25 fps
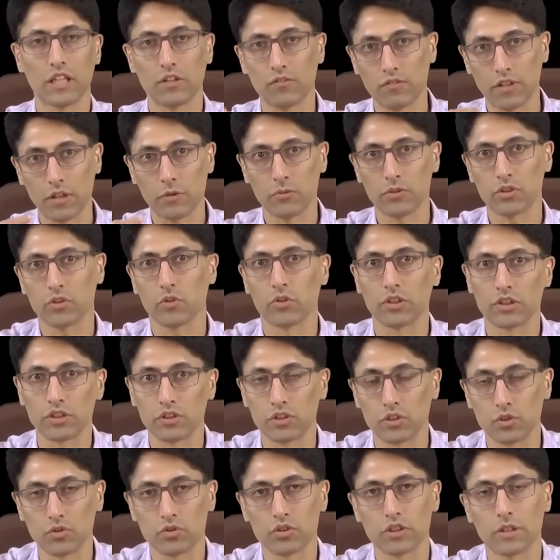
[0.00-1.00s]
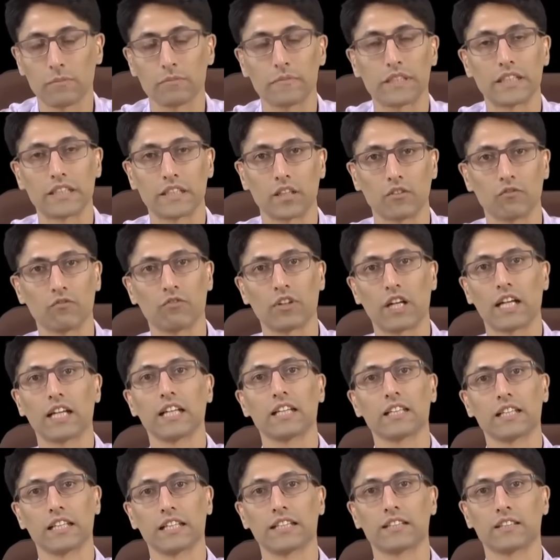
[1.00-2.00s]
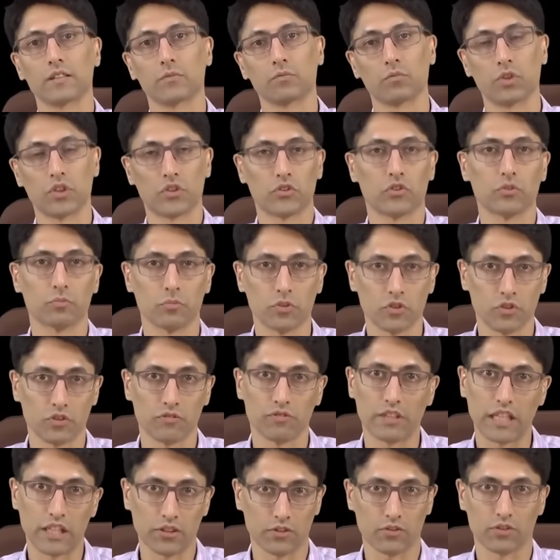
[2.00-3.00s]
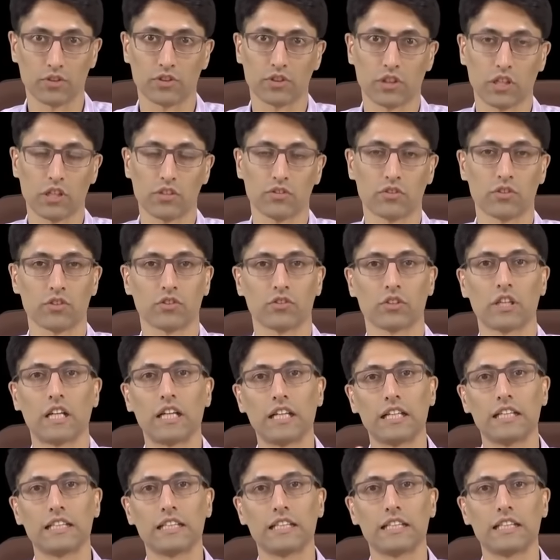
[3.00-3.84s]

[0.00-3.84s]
if he was going to do something that violated principles of natural justice,